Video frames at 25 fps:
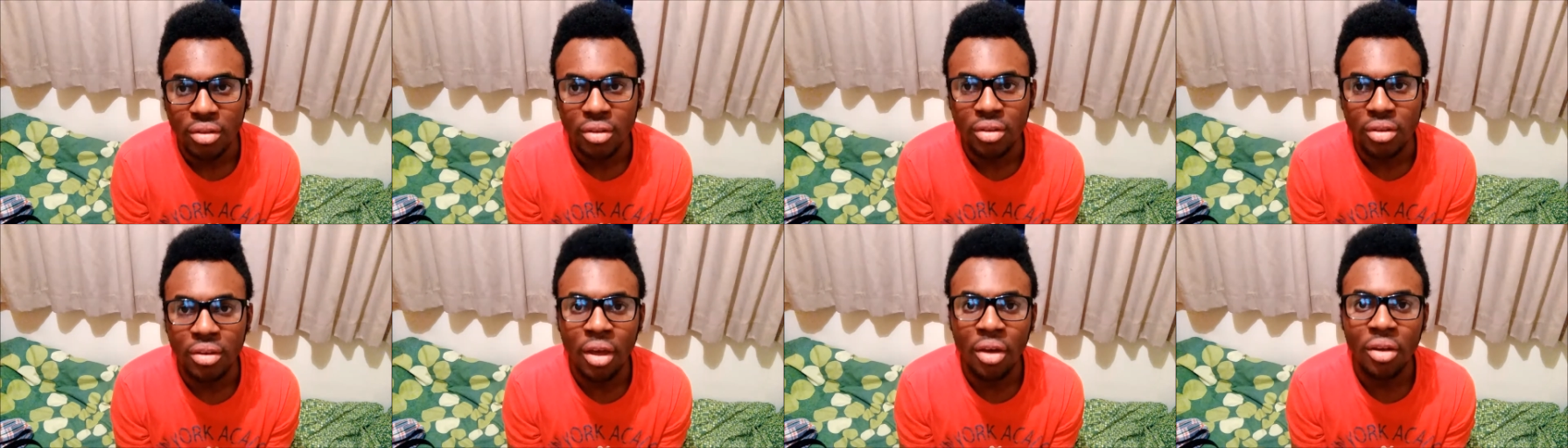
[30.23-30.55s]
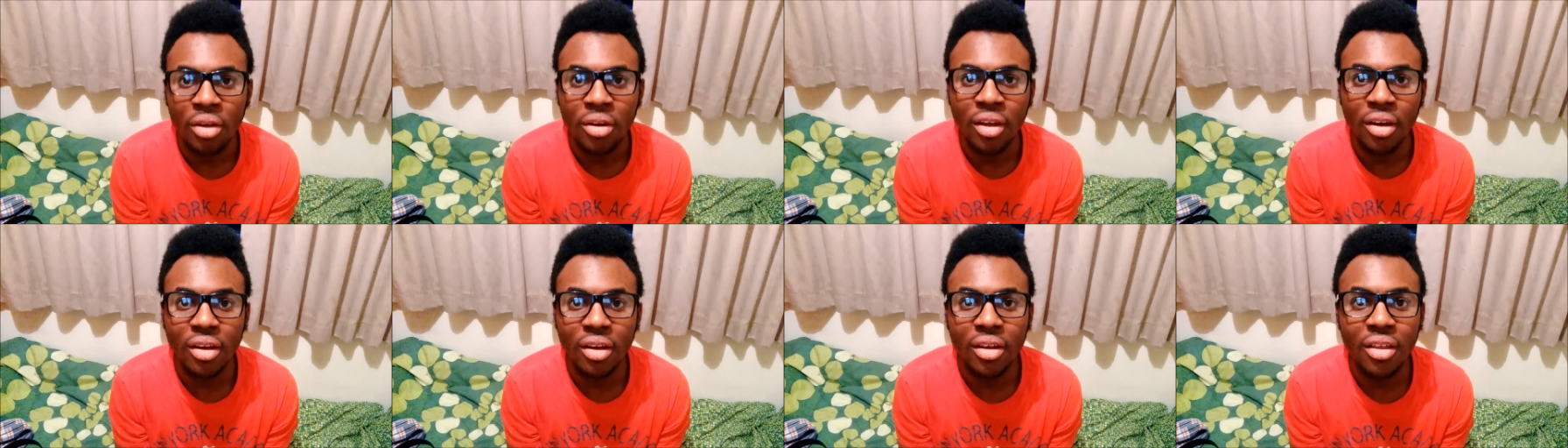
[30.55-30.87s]
Now,
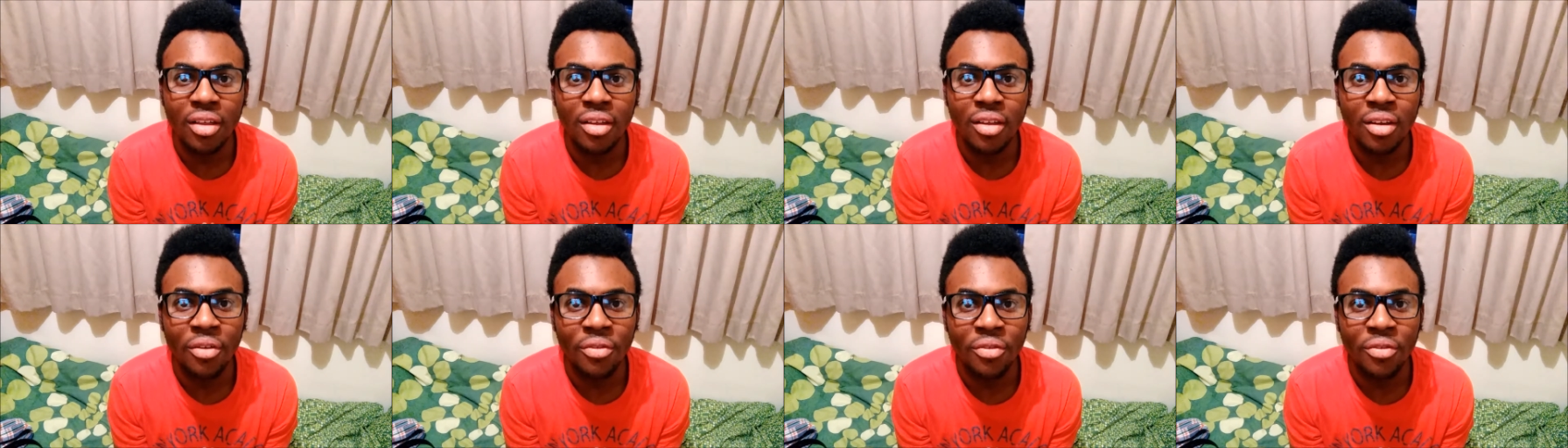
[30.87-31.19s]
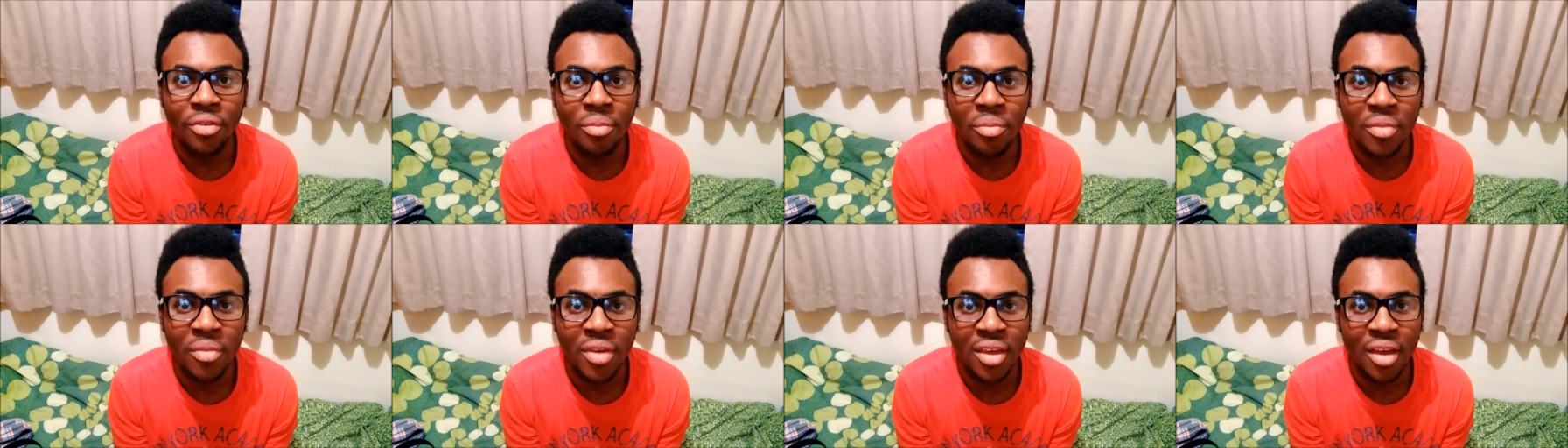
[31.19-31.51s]
luckily enough for
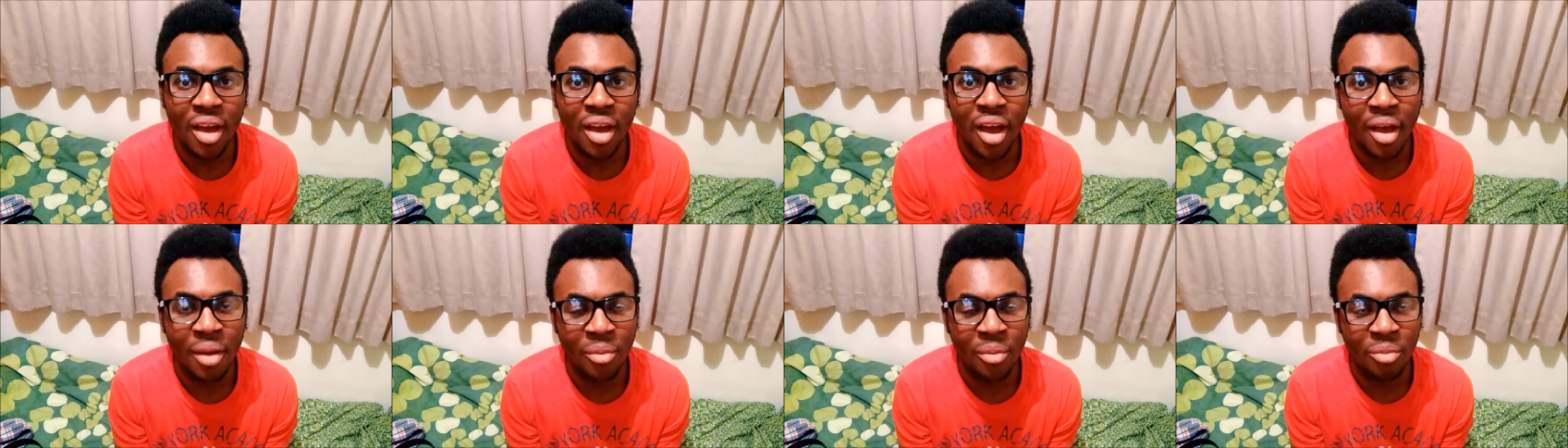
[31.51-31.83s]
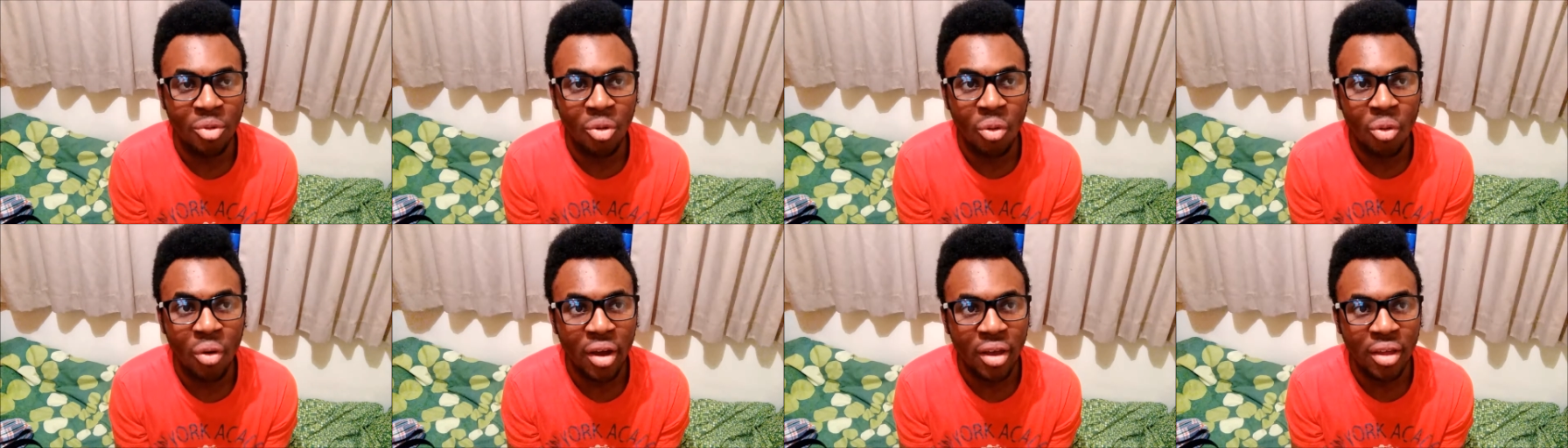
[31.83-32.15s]
me, I'm
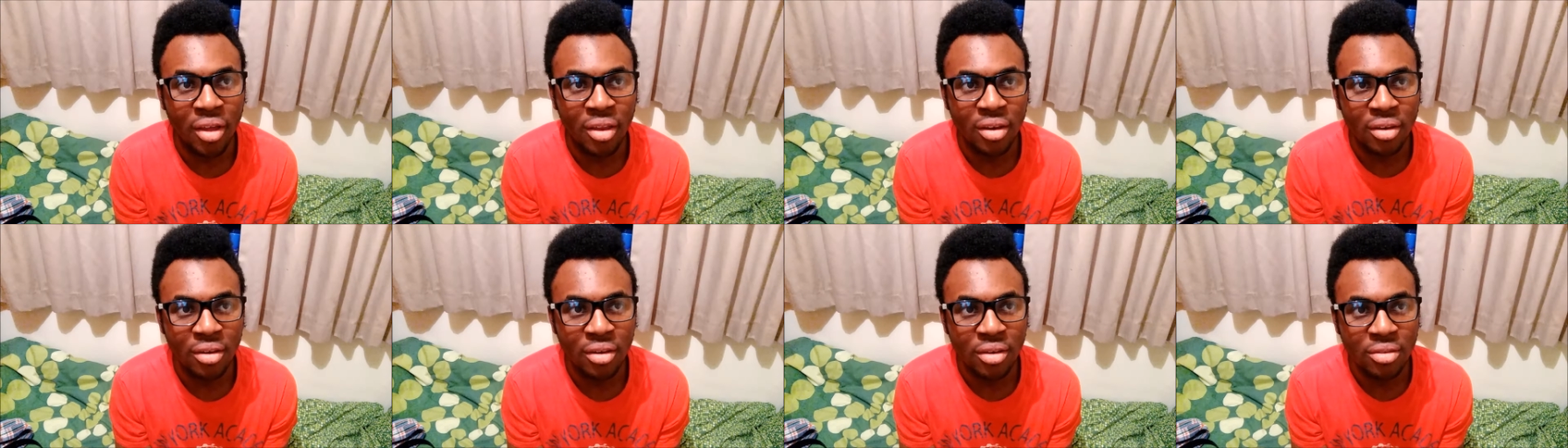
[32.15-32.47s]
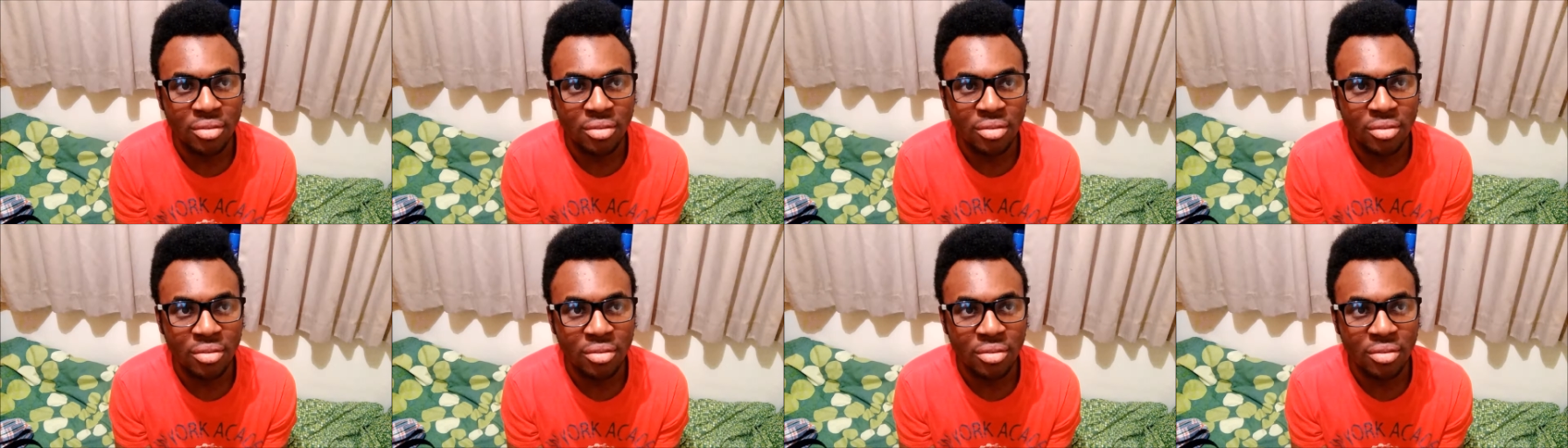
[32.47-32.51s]
quite